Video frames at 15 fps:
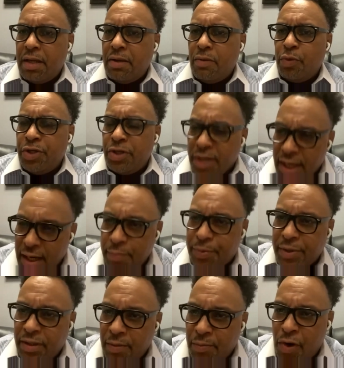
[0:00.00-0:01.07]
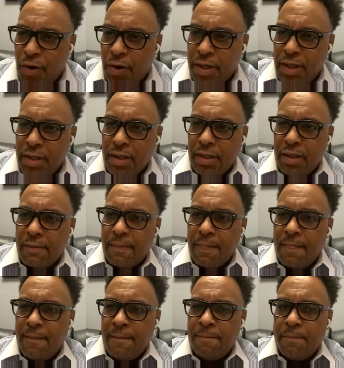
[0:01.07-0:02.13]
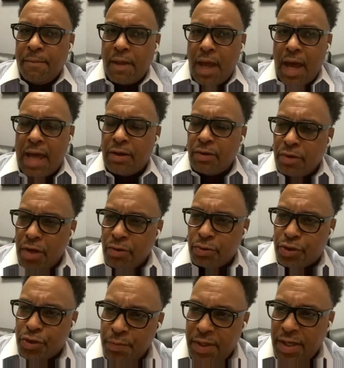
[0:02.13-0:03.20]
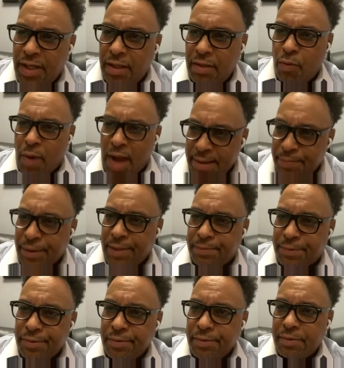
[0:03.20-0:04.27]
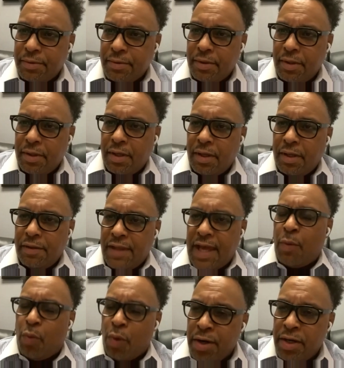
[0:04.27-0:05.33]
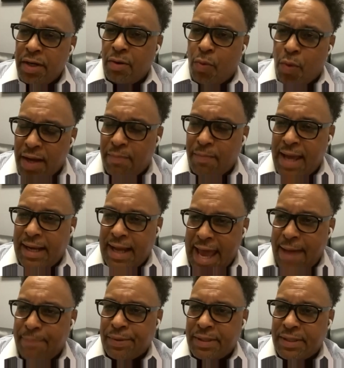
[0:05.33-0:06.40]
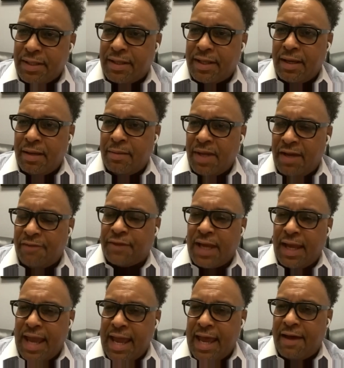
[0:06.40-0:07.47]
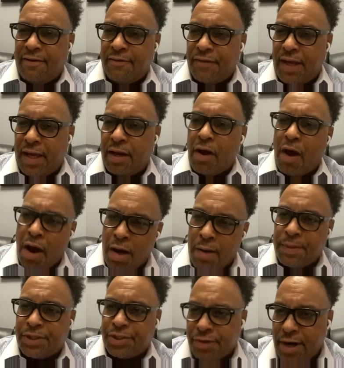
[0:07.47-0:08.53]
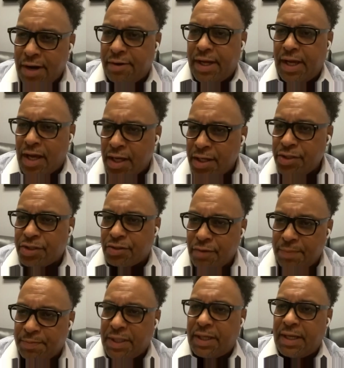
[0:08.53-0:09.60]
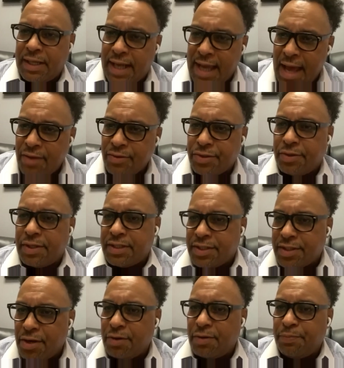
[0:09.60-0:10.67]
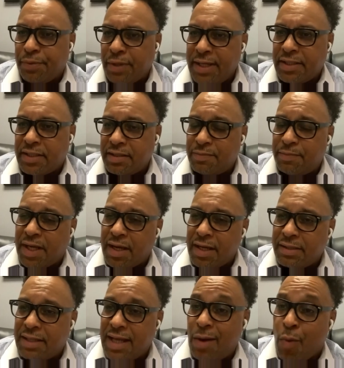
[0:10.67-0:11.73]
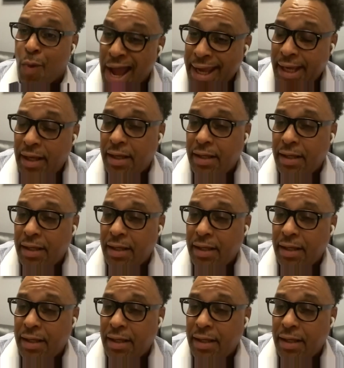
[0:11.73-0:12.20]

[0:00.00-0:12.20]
When you get up in the morning, I don't know too many white people that wonder what might happen to them if they have an arbitrary, unscripted encounter in certain places because they white.